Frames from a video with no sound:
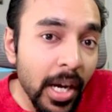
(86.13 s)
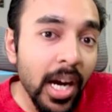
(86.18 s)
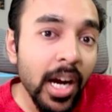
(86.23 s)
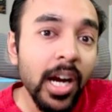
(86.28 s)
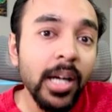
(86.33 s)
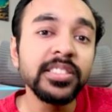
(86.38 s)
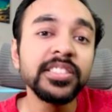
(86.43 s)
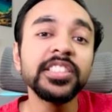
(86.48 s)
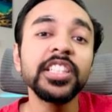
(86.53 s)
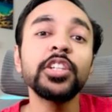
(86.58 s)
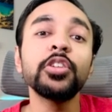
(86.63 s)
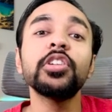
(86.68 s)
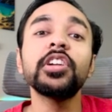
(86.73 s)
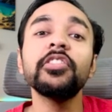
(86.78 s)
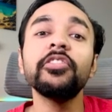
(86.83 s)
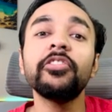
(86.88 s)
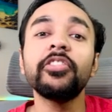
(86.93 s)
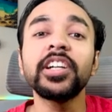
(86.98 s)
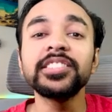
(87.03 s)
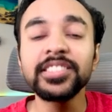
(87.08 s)

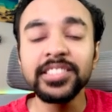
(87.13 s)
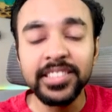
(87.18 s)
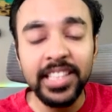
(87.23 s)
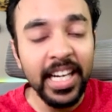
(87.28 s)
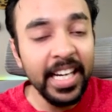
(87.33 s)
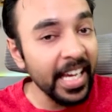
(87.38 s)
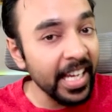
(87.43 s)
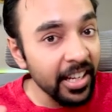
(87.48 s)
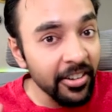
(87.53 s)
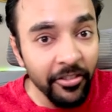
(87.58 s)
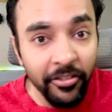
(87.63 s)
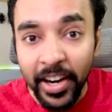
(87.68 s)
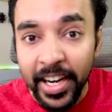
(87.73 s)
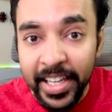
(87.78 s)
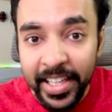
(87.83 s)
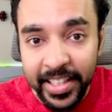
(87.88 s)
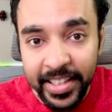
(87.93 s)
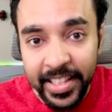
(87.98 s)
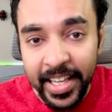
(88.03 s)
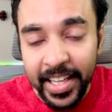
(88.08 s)
consecutive ones that I can
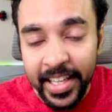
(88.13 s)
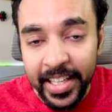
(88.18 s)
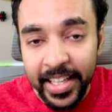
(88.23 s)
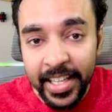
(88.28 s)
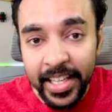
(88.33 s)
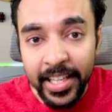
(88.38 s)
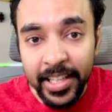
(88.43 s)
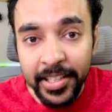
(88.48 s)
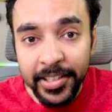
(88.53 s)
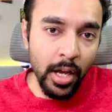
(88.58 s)
find in the array?